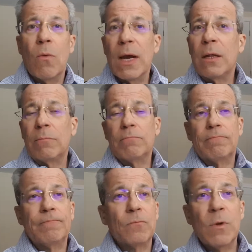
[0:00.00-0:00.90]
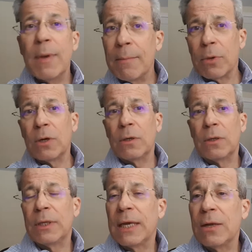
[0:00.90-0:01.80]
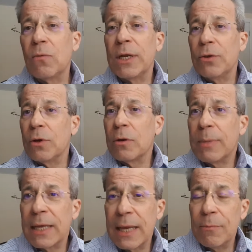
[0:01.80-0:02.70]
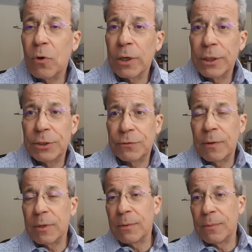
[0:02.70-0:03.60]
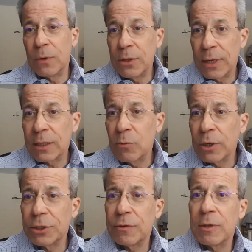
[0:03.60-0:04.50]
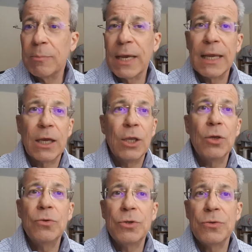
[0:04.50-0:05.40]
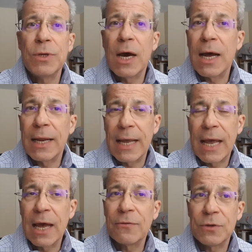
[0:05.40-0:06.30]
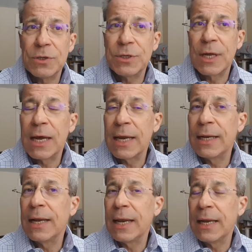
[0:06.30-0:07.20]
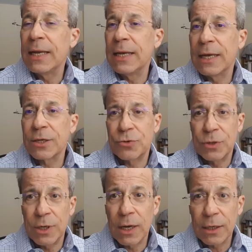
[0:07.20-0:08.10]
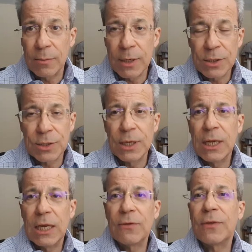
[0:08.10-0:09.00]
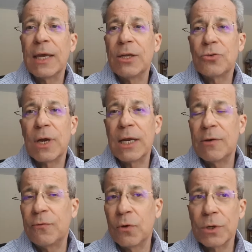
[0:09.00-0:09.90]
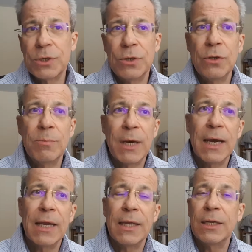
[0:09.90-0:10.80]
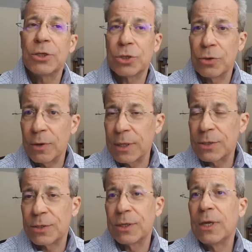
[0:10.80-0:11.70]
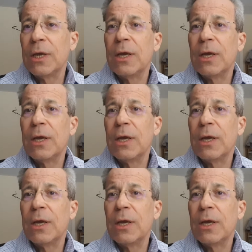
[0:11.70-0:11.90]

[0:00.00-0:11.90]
Well, remember that when you go to buy that mortgage when you get the mortgage from the bank, you do not have to sign any extra documents. If they try to force you to buy insurance